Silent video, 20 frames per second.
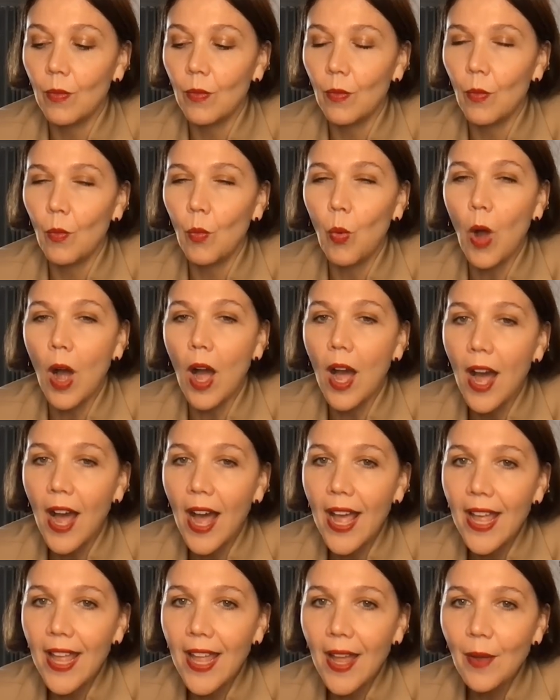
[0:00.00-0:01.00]

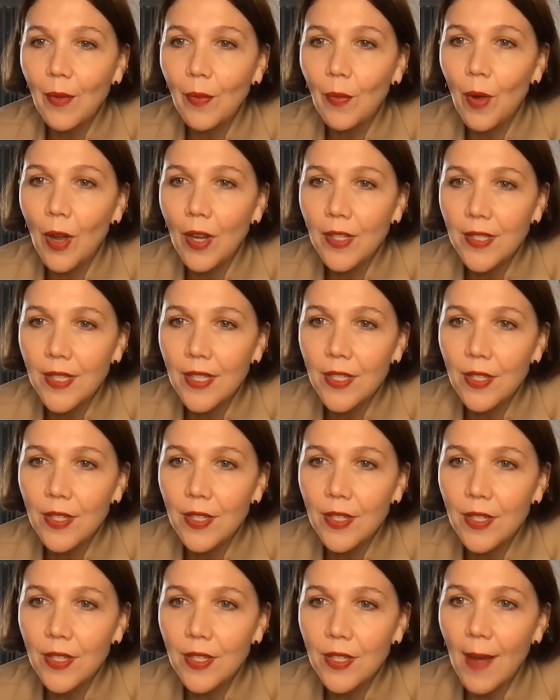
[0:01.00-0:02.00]
why I wanted
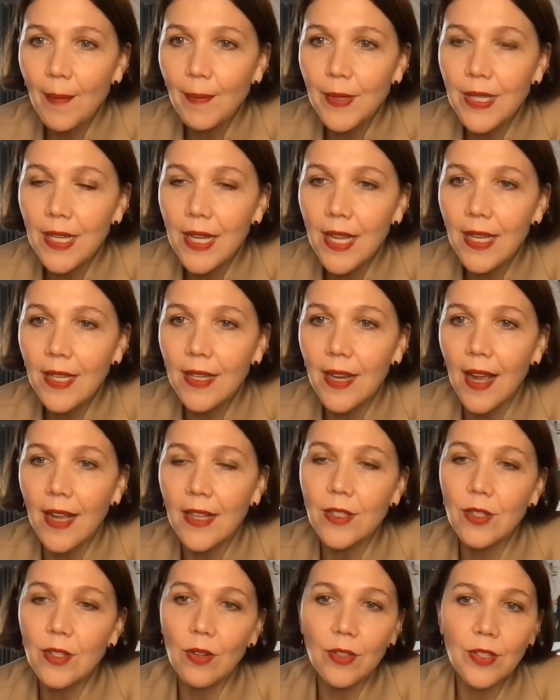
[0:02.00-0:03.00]
to adapt it.
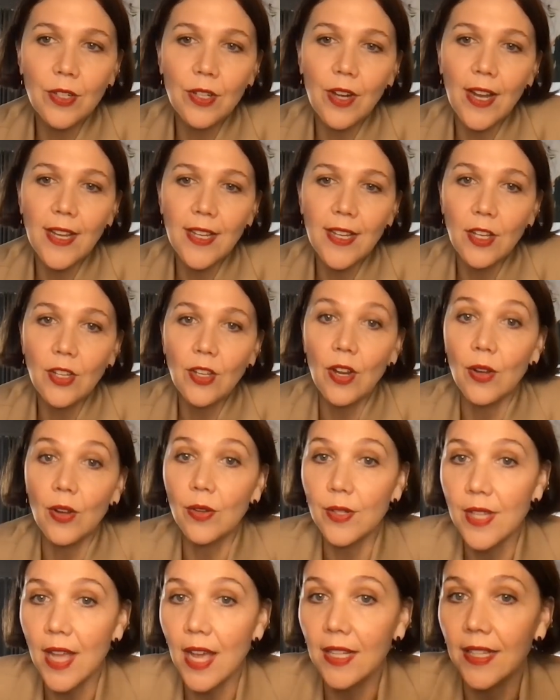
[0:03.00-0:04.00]
I told her I didn't
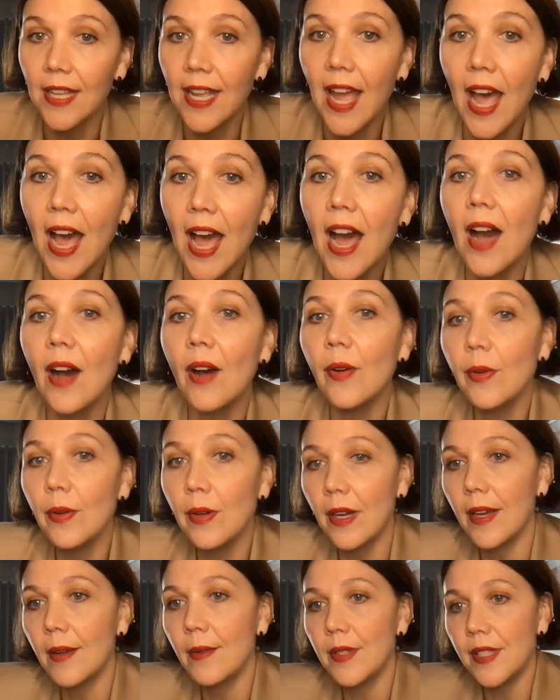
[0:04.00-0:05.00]
know exactly
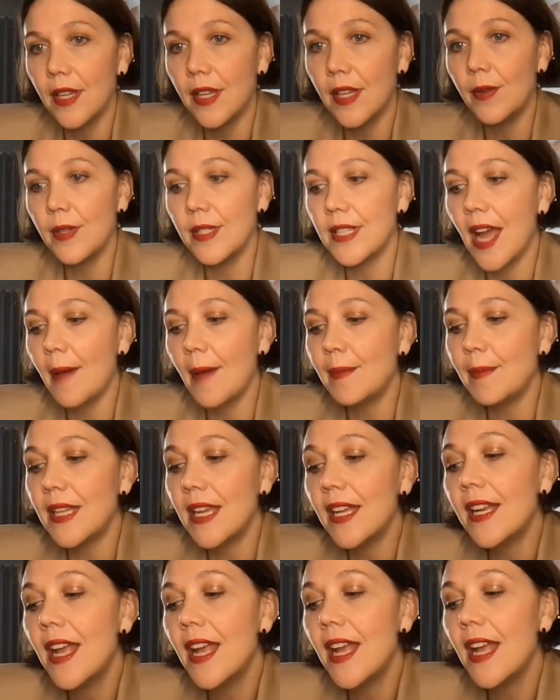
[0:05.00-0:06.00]
how I was going to adapt
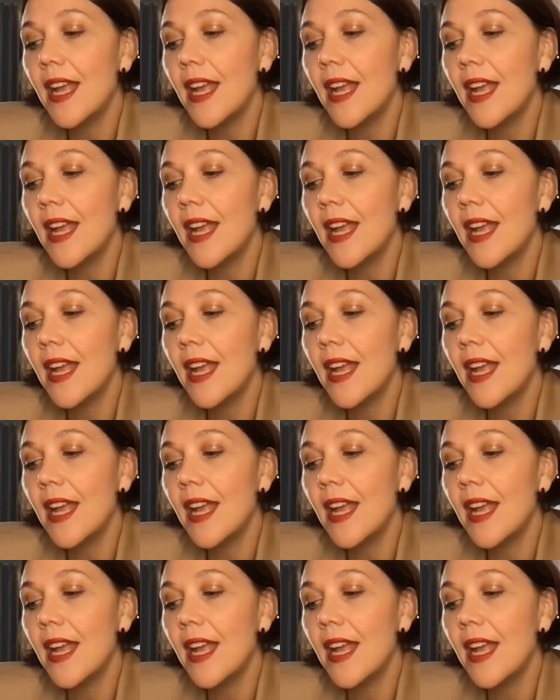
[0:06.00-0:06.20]
it.